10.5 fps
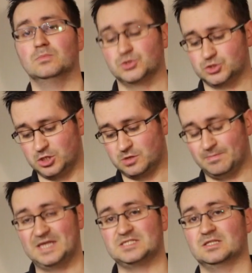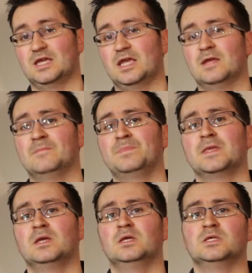so you can basically,
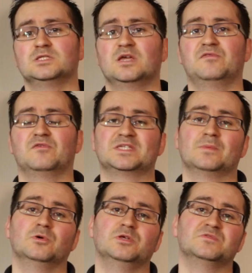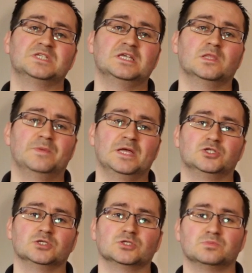say for example you've seen the
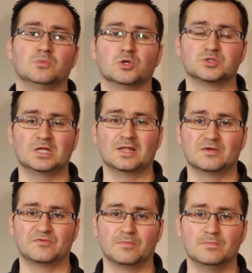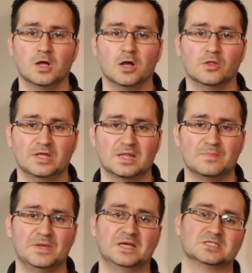pictures most lately from the
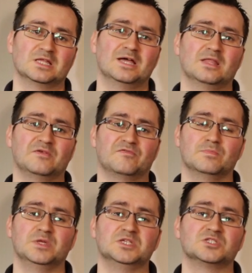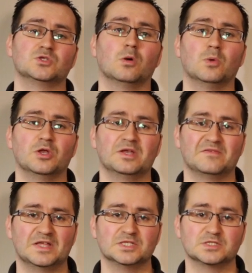Olympics lately, from the snowboarding
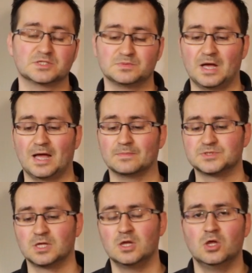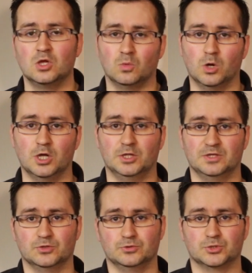events perhaps, where
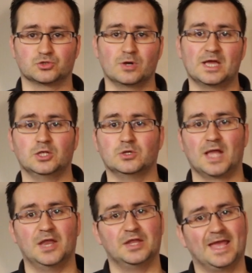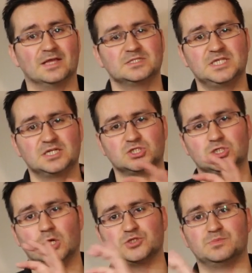they'll do the trick and you kind of get 6
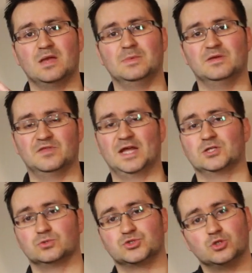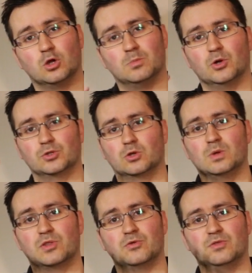shots maybe of the actual snowboarder
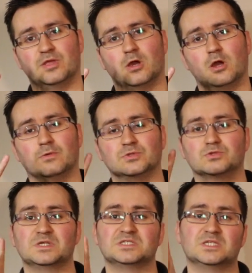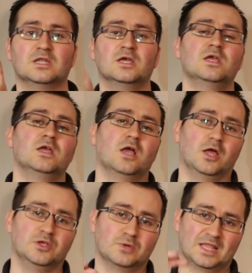going through the air and twisting,
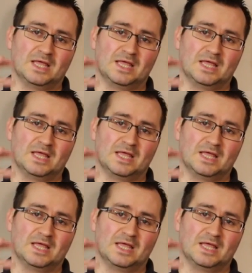and you get